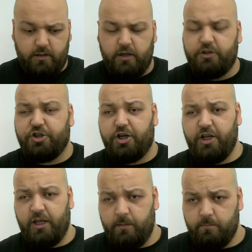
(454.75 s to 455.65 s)
a
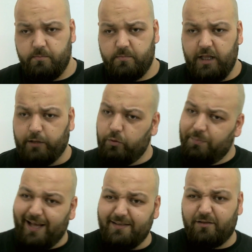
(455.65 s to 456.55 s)
journey that we
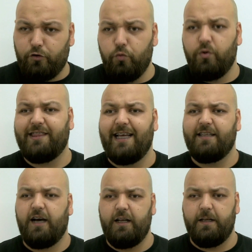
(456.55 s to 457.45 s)
passed through with Dead
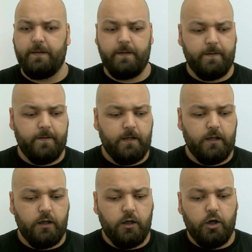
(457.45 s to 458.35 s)
Island,
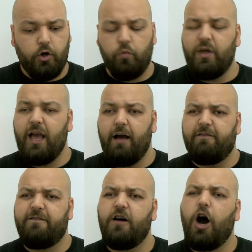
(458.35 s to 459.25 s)
we
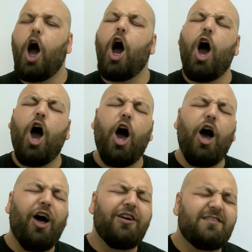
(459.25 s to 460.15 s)
have
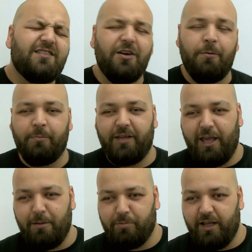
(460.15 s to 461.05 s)
awesome
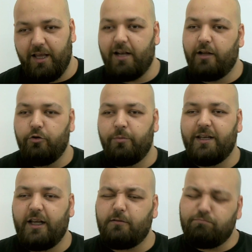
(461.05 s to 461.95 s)
gameplay. And I do
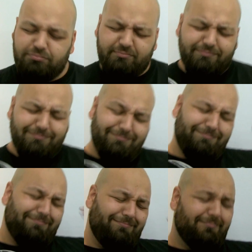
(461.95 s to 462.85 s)
mean like
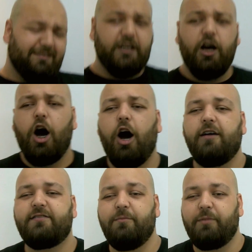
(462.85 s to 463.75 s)

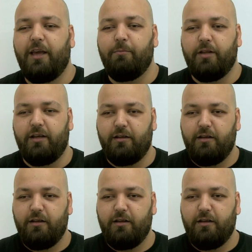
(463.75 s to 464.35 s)
awesome gameplay.